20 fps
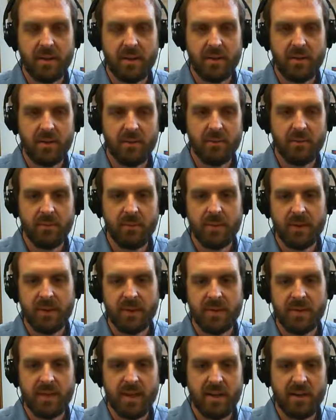you know,
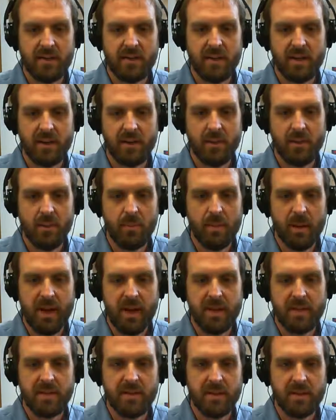the cells that grow
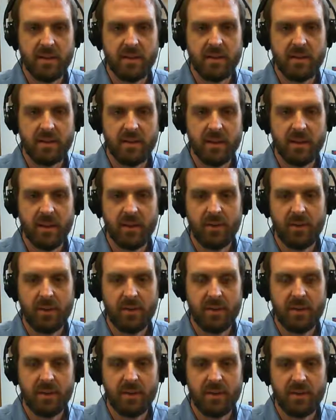best and
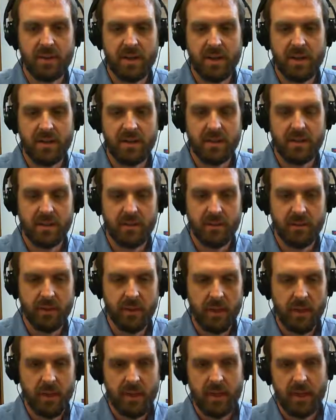increasing their chances of
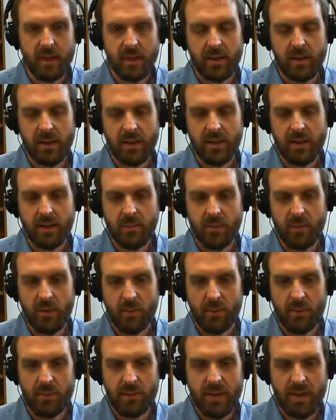collecting
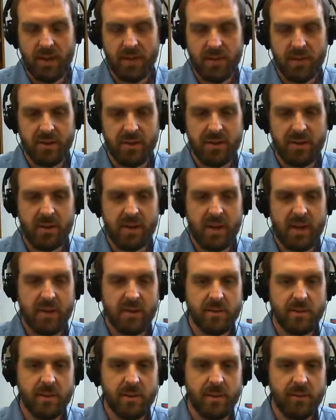more mutations and
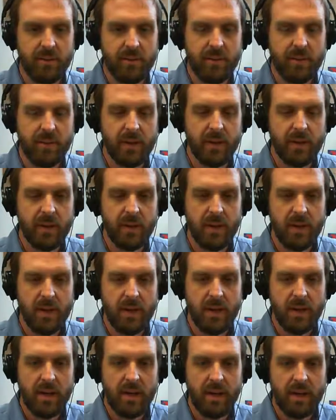that sort of thing,
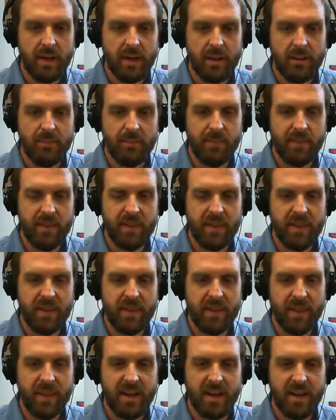then
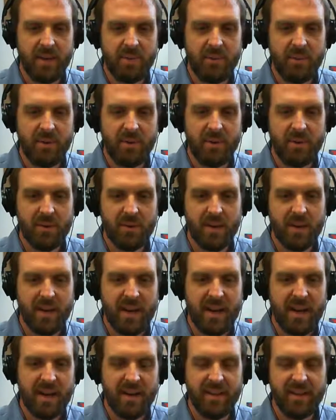they kind of pull the rug
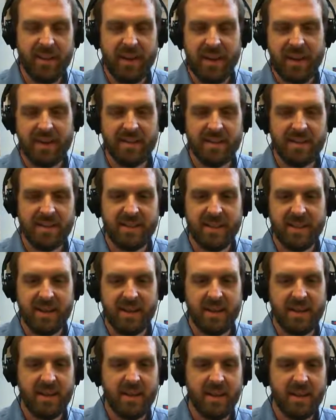out of that and
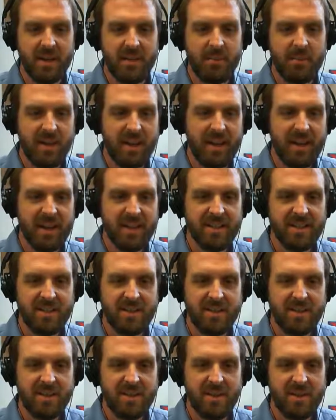say, but
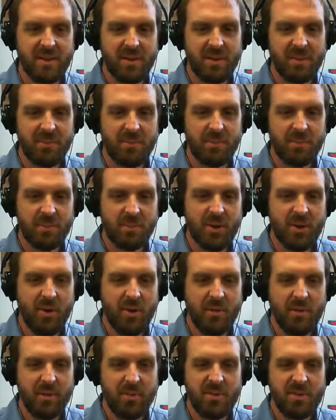cancers don't
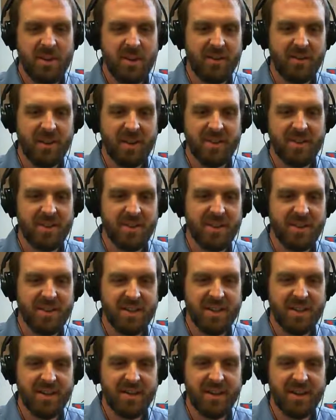go from generation to
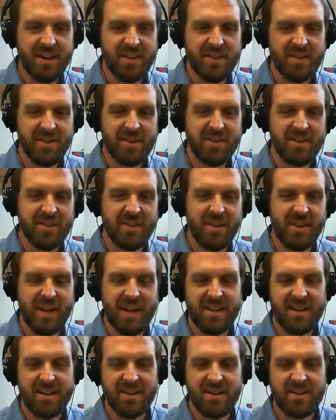generation. So
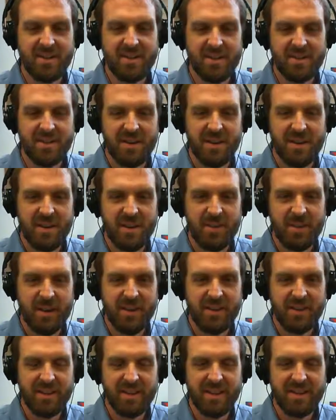I just told you all
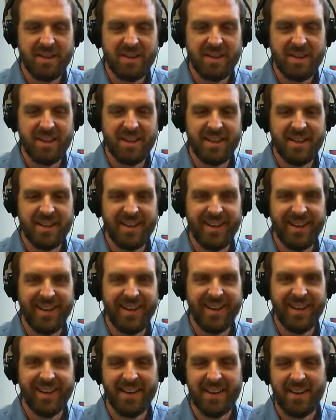about this, and then
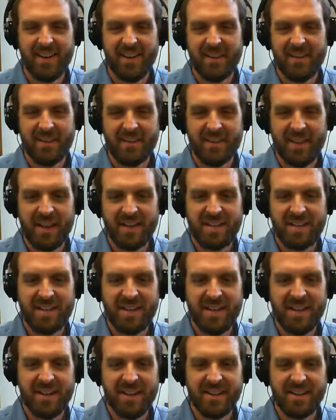that's
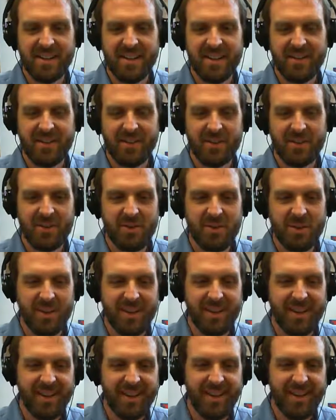not
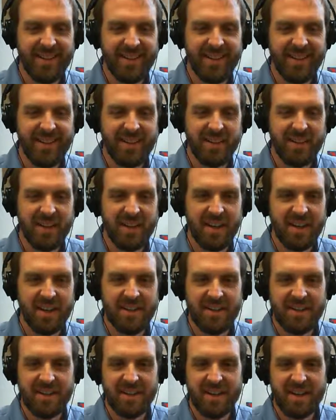evolution. And then they
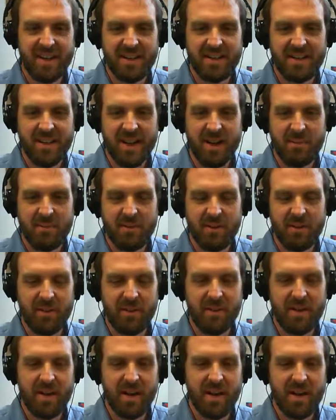get to the next chapter and
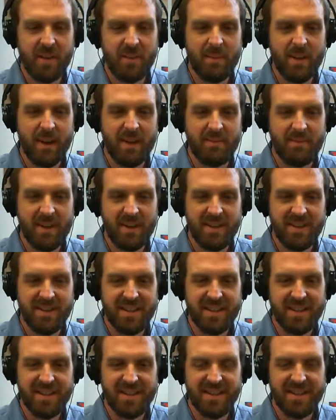they're talking about B
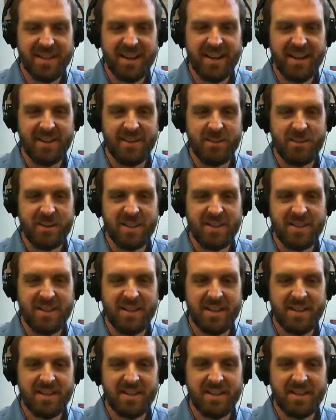cells and how the B
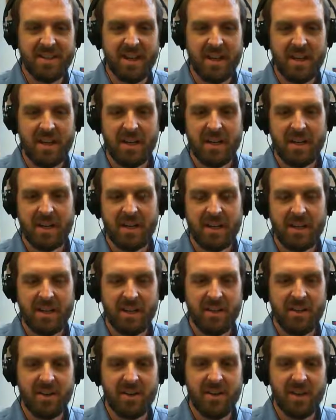cells can,
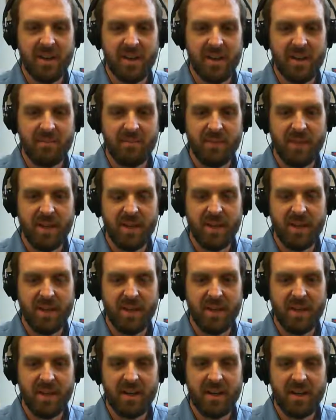you know,
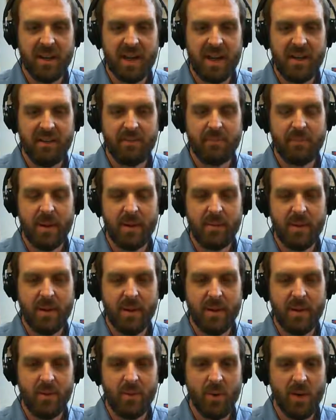they have
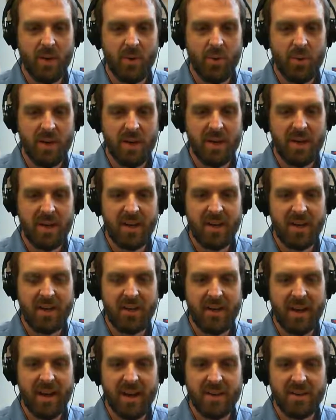maybe a weak
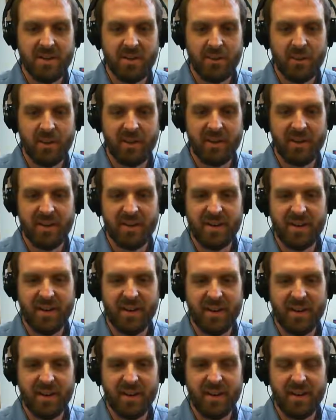interaction with their
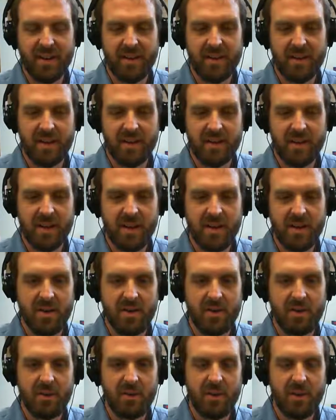target, and then they
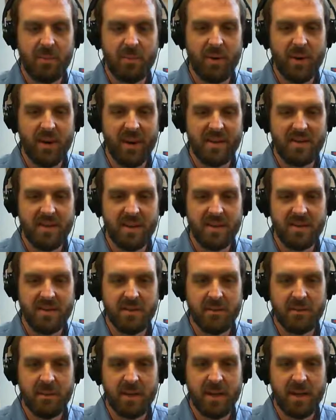go through a
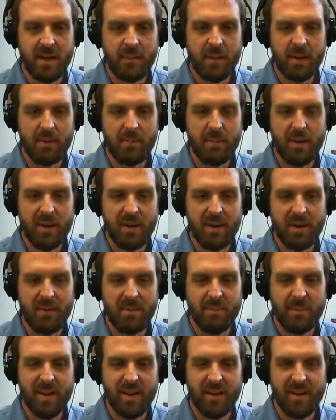process of becoming better
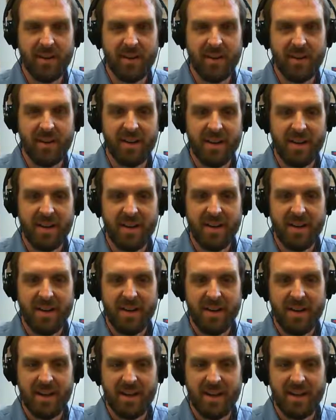and better
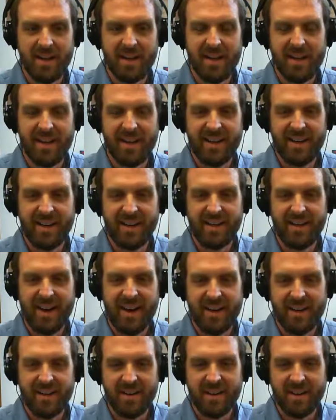at
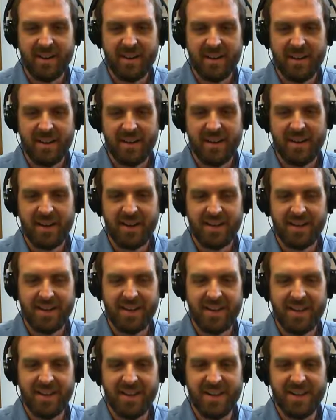interacting. And
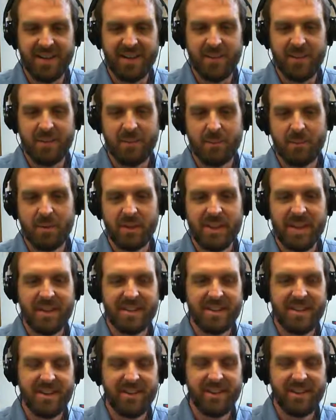then they go, but
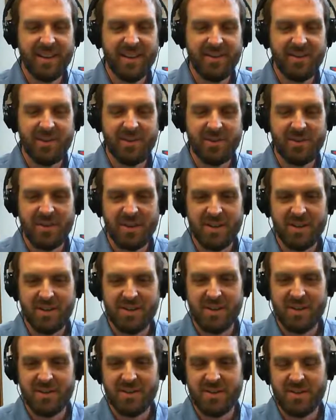that's not really evolution because
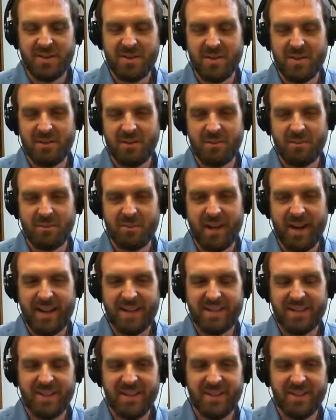those don't
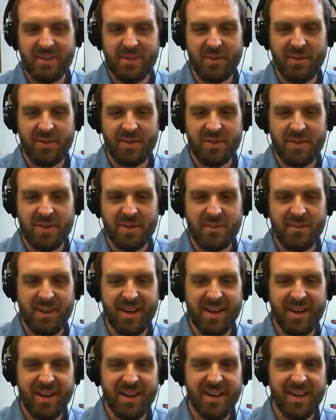pass on through the
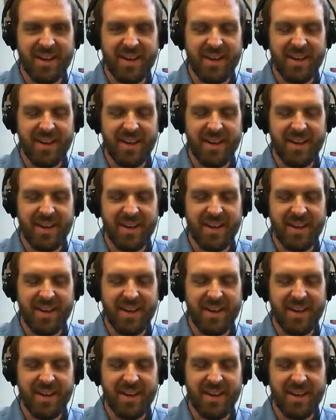germline.